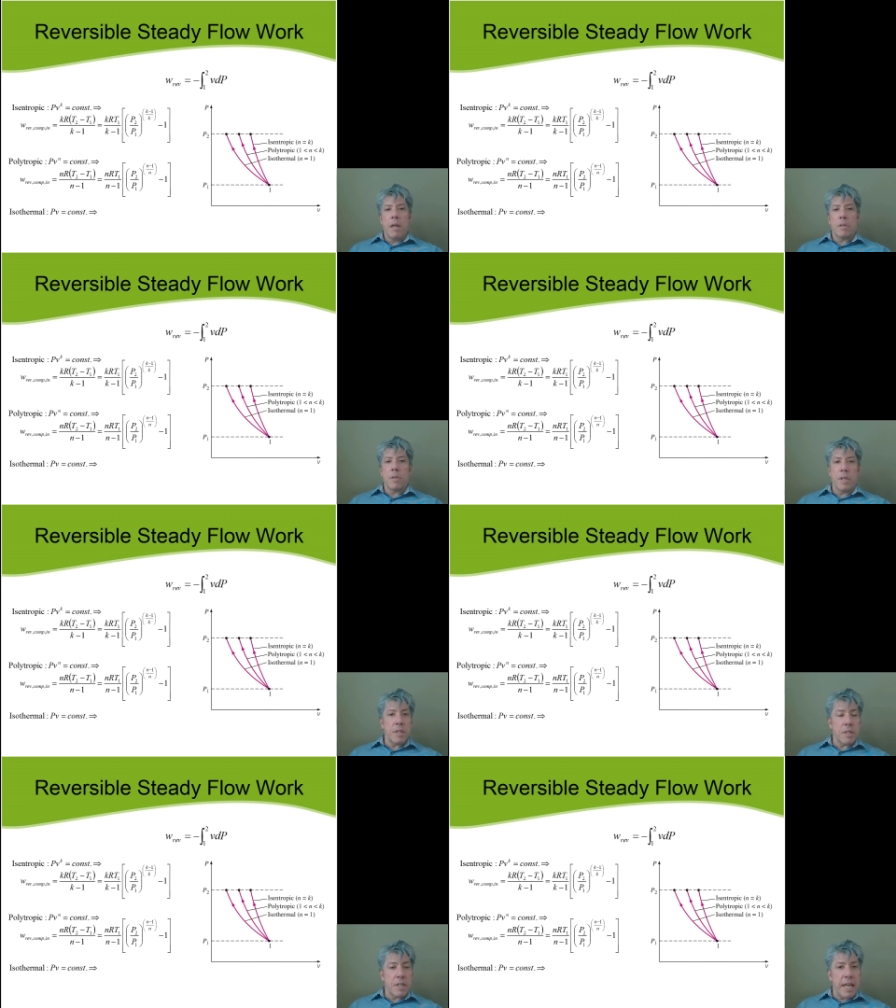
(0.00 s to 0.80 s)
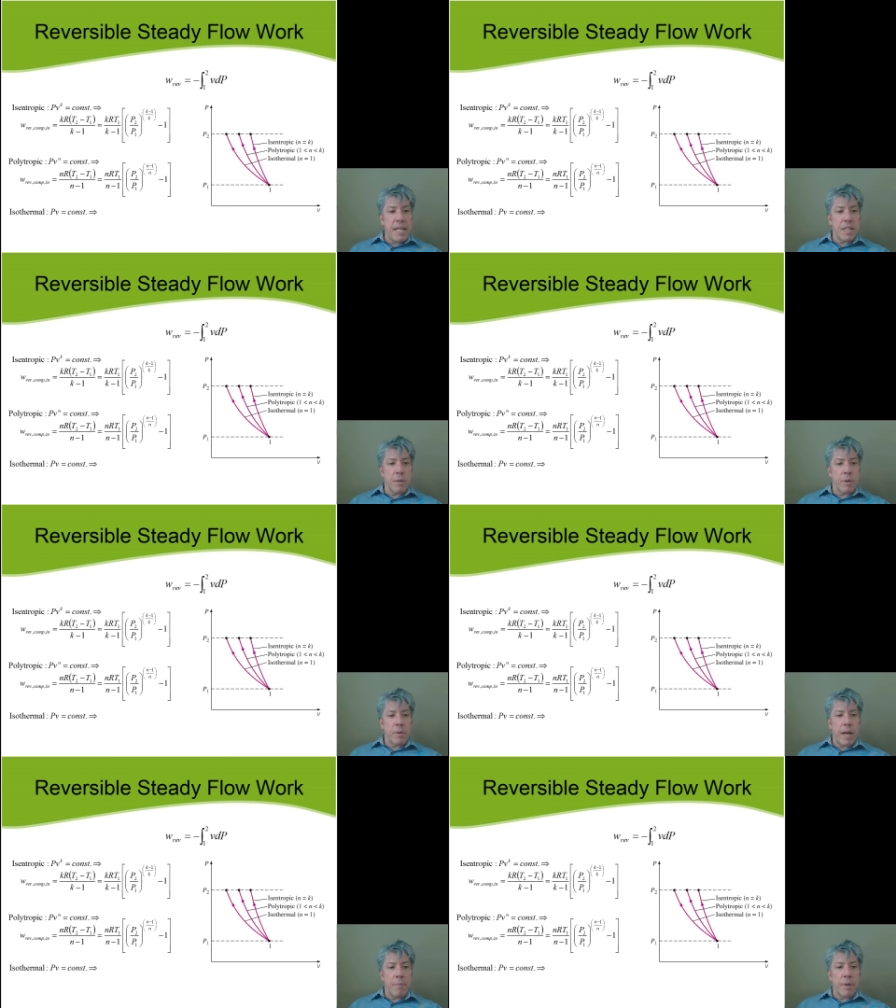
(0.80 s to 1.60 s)
So this is an easy one,
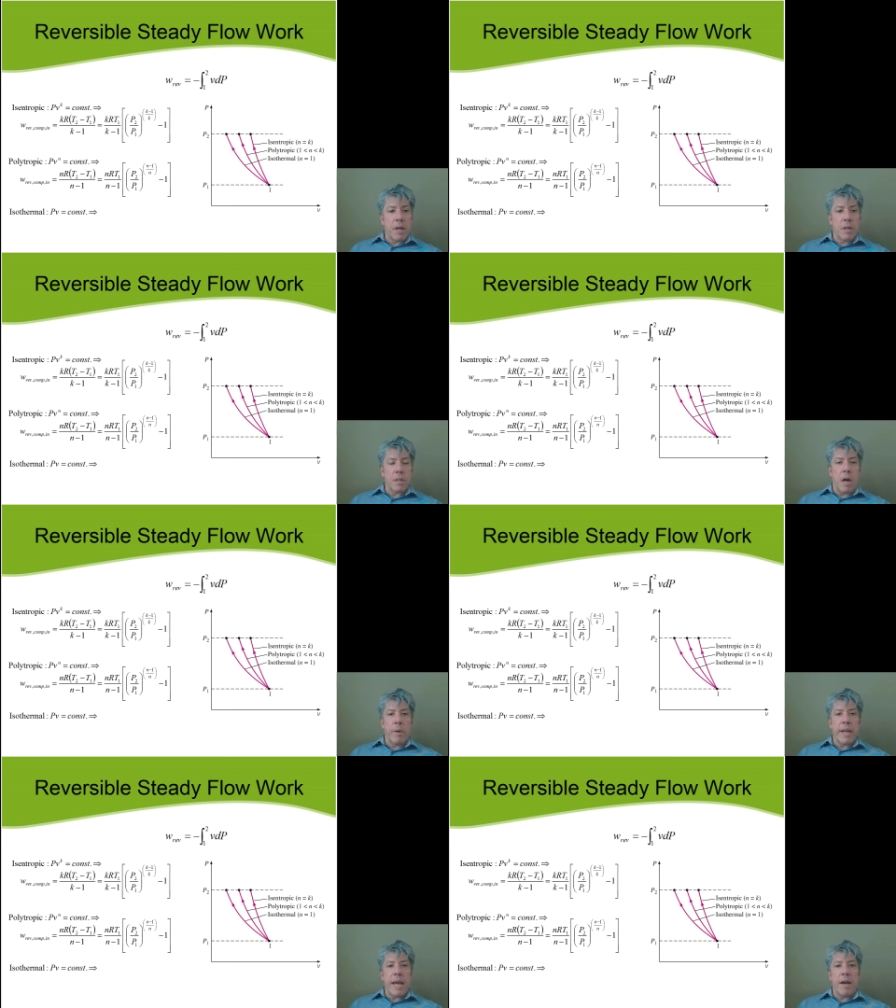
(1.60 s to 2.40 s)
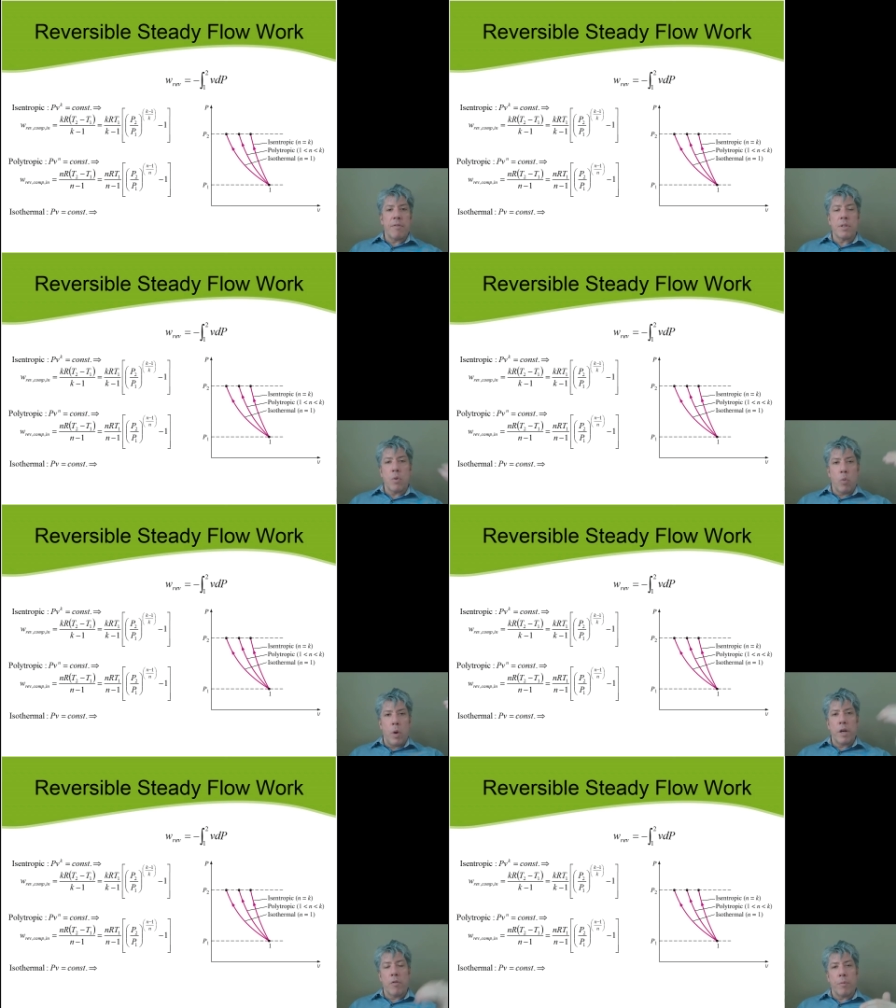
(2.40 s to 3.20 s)
right? Because all we have is
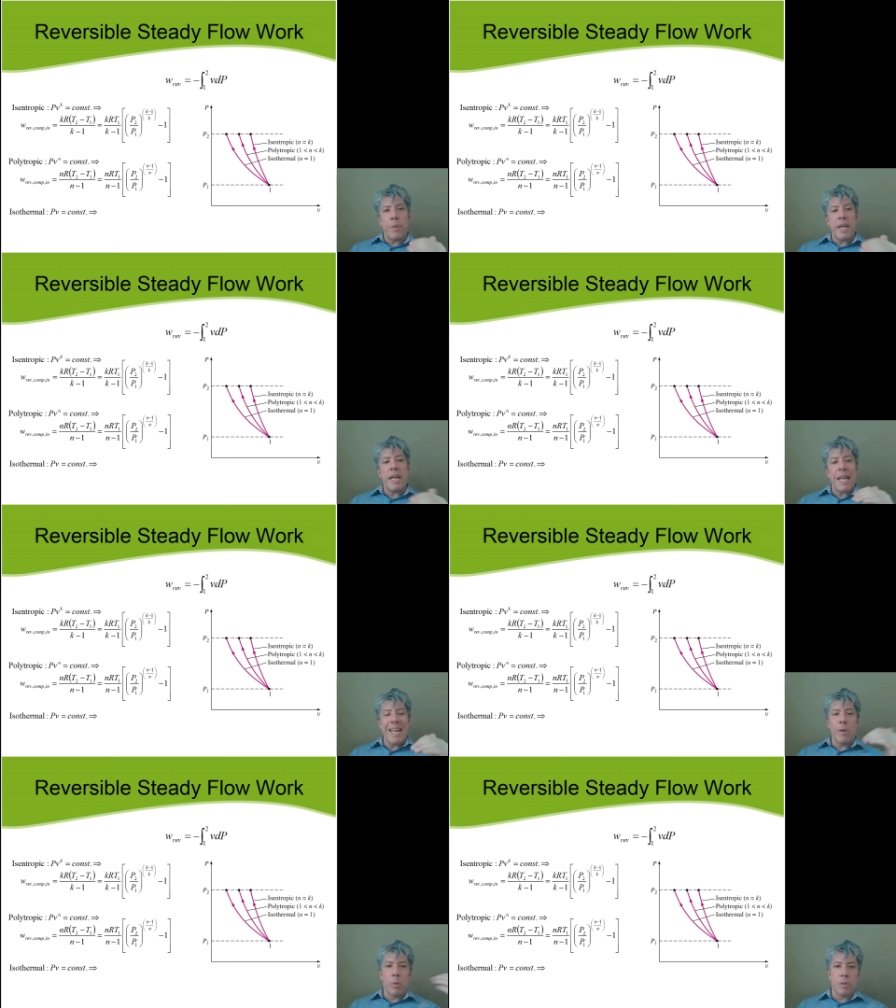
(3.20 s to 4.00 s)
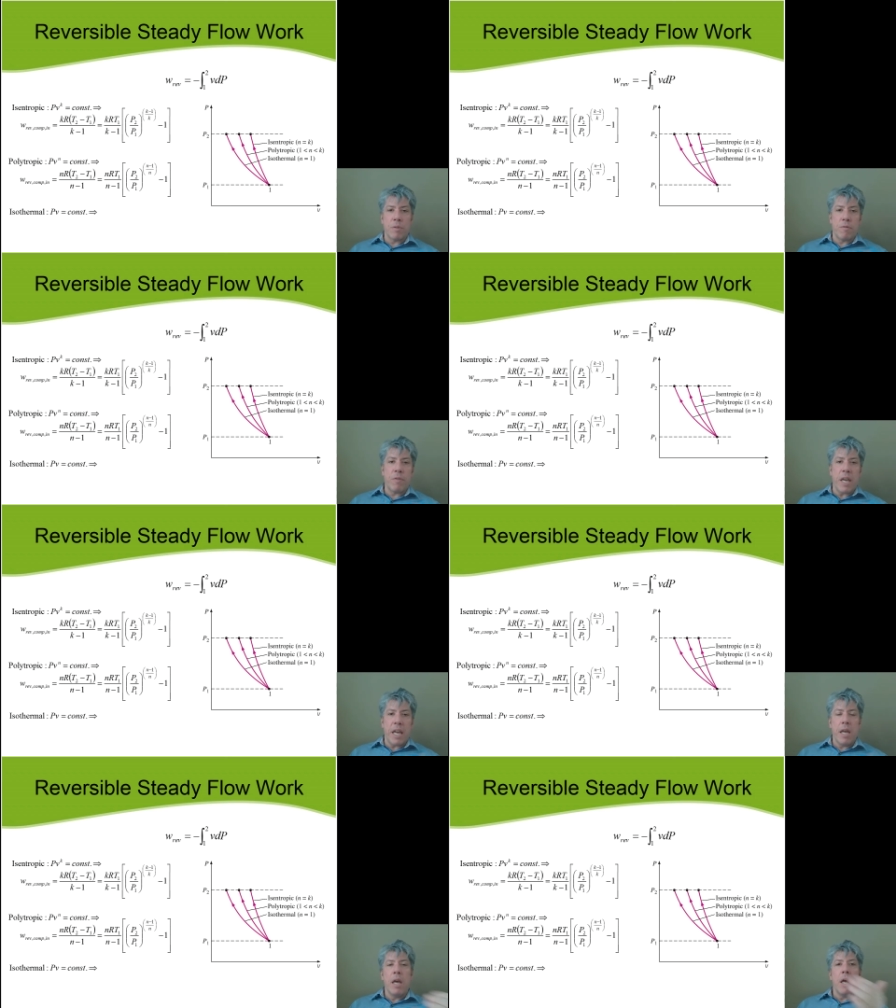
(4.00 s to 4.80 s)
1 over p equals
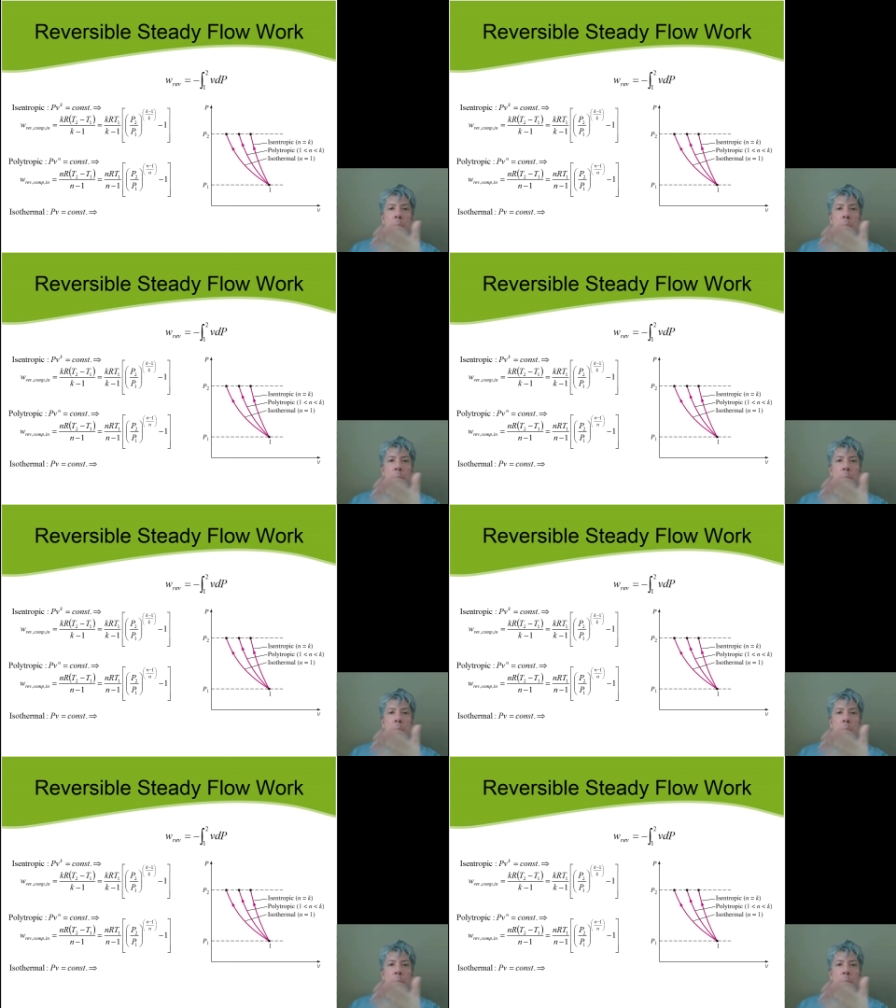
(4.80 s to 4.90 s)
v.